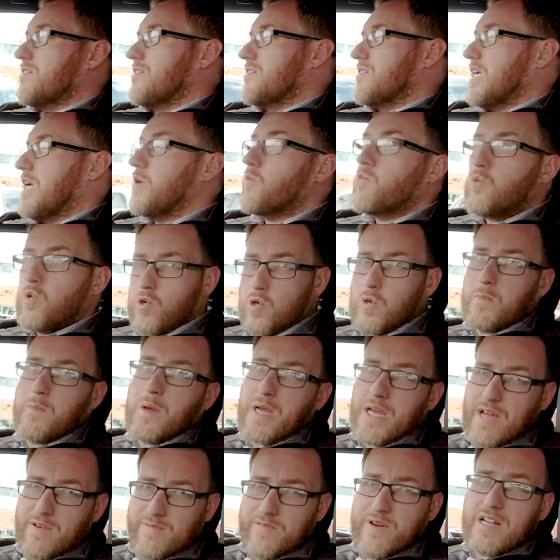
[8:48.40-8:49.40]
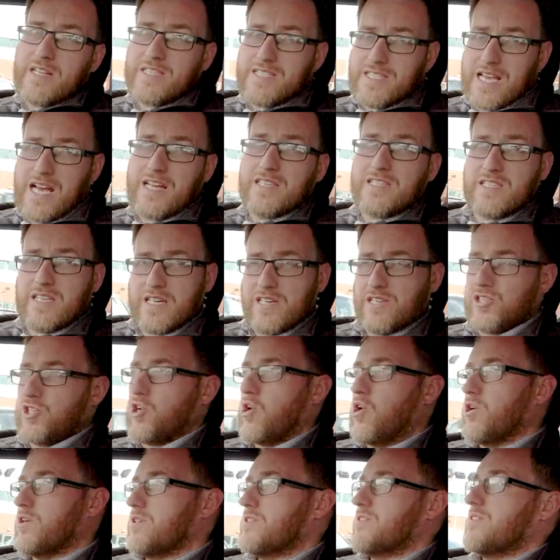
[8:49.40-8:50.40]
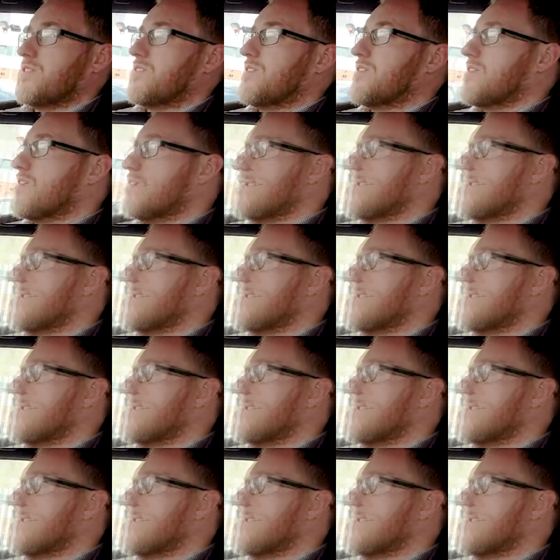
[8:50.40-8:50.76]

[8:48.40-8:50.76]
It would be a fantastic choice.